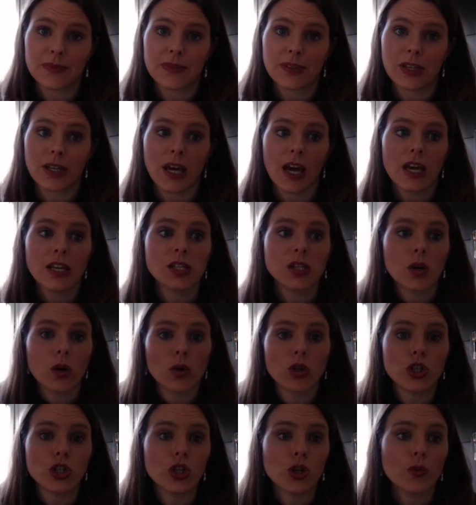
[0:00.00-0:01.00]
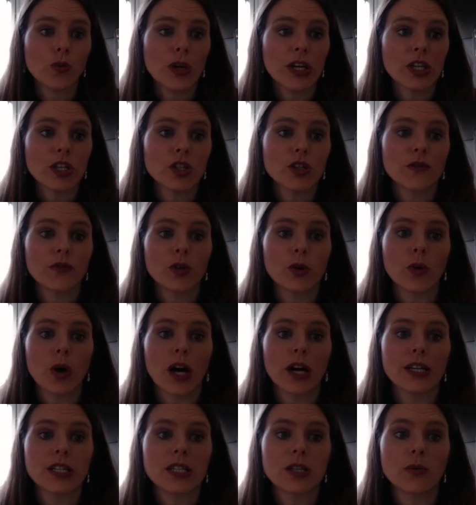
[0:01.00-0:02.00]
Okay, so should we interview
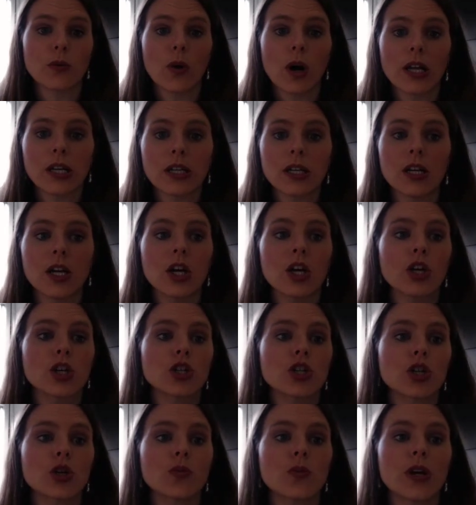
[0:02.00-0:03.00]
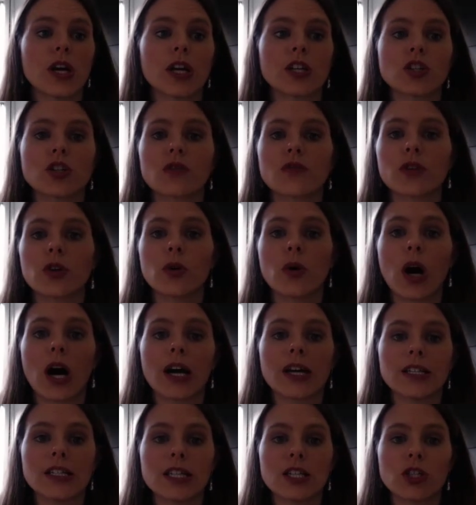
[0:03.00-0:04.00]
ID 1? Should we interview
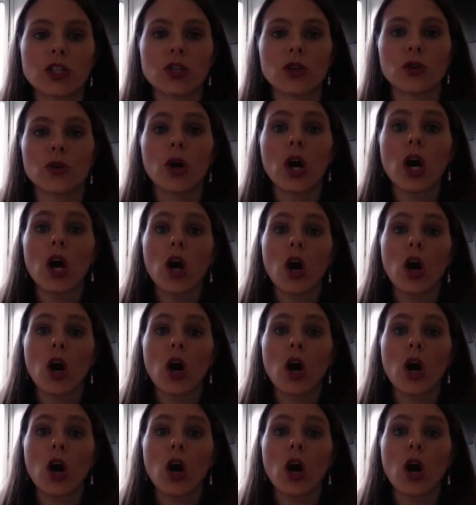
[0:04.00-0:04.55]
ID 2?